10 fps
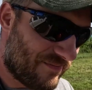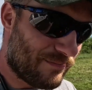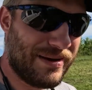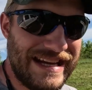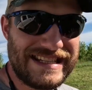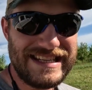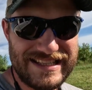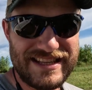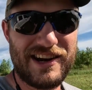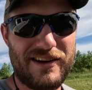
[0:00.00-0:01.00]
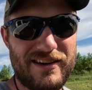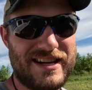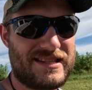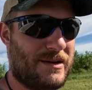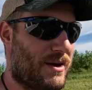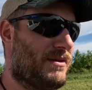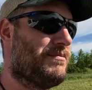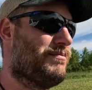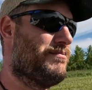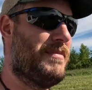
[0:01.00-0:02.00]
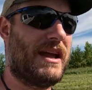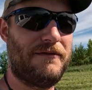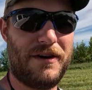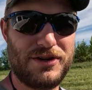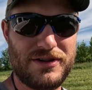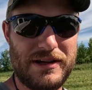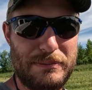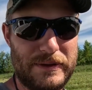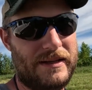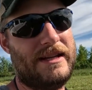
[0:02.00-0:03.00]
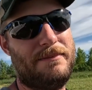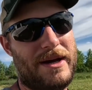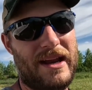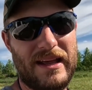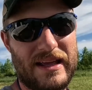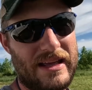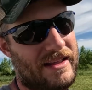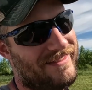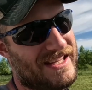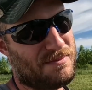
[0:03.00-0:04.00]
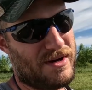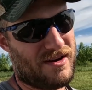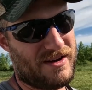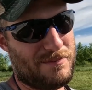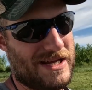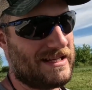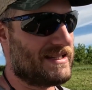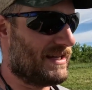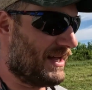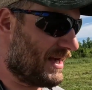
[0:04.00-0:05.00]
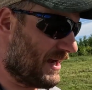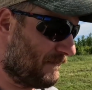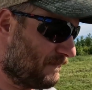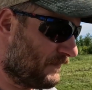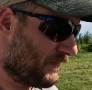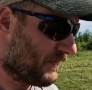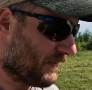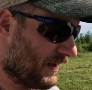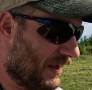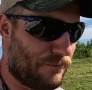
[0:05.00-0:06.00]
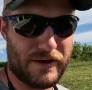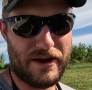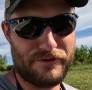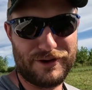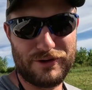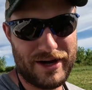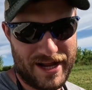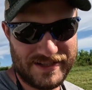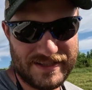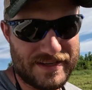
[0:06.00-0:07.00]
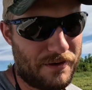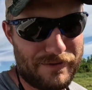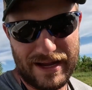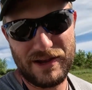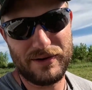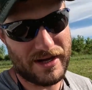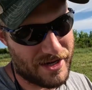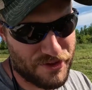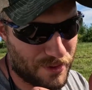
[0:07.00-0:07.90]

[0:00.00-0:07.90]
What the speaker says: pieces that are necessary to make it function completely, but that's pretty hard to beat. If it ever grenades itself, I can go get another